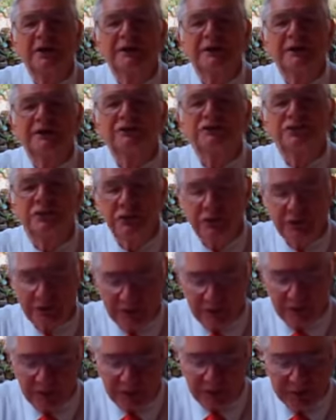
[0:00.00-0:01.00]
And
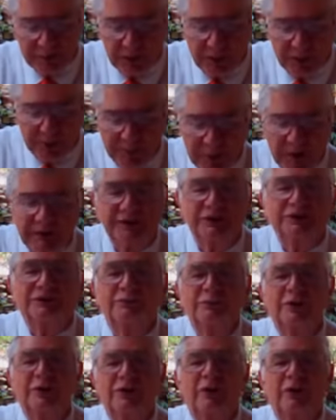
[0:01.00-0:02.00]
they
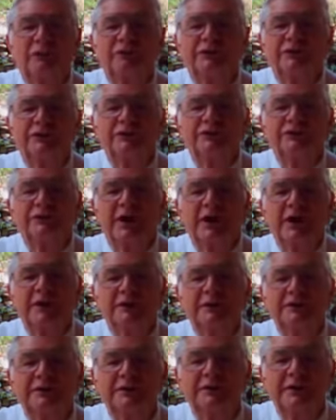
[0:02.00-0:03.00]
banished me over to this
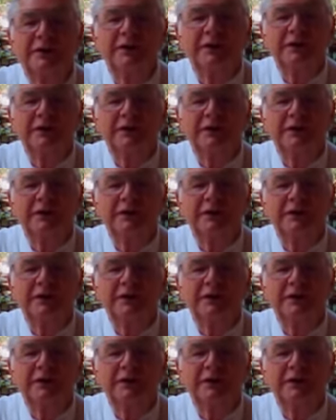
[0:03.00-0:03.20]
island.